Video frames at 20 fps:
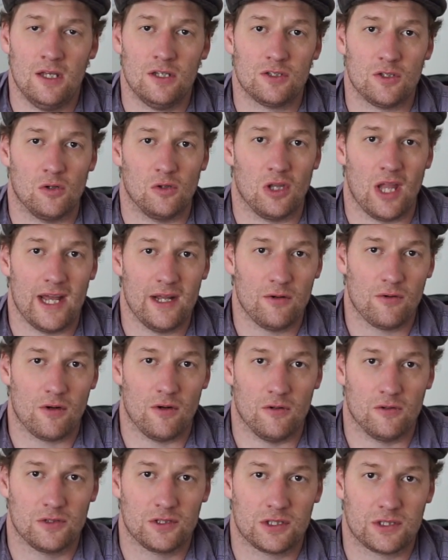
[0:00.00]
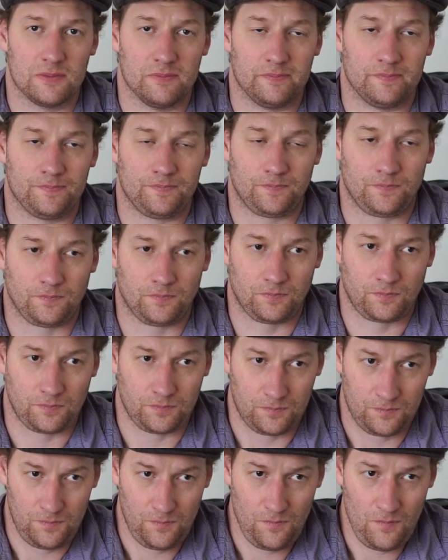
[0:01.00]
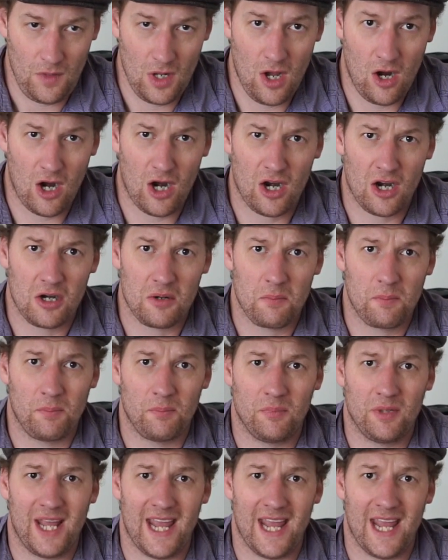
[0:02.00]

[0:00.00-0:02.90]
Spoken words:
So light roasts are